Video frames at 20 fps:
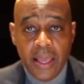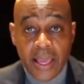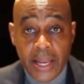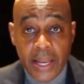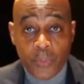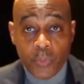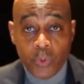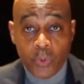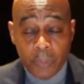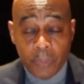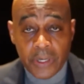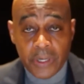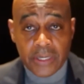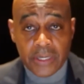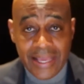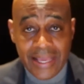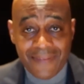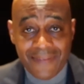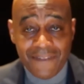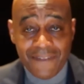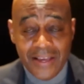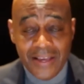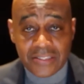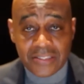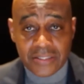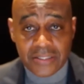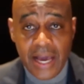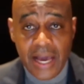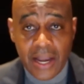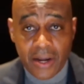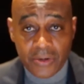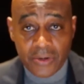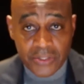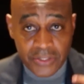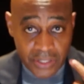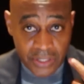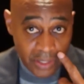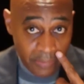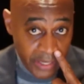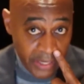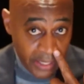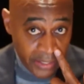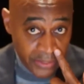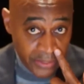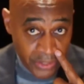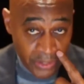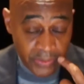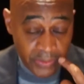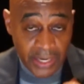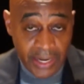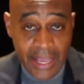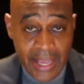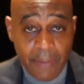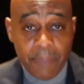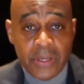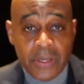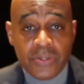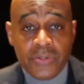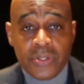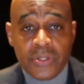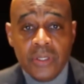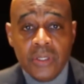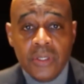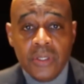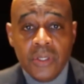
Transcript: and we'll put invest dollars into making sure that happens.